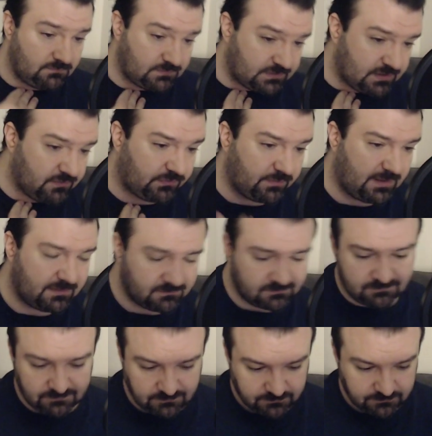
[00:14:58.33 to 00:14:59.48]
excuse me.
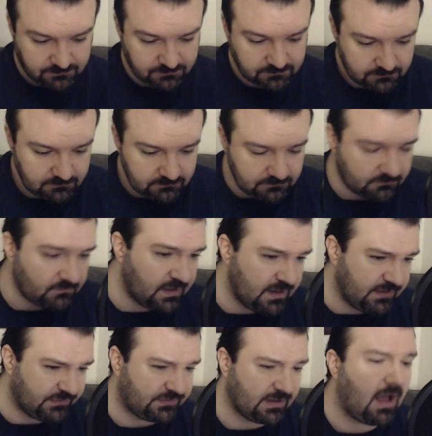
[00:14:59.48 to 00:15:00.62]
It
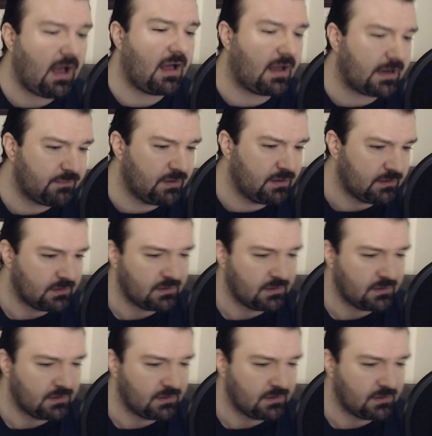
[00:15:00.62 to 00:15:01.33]
is time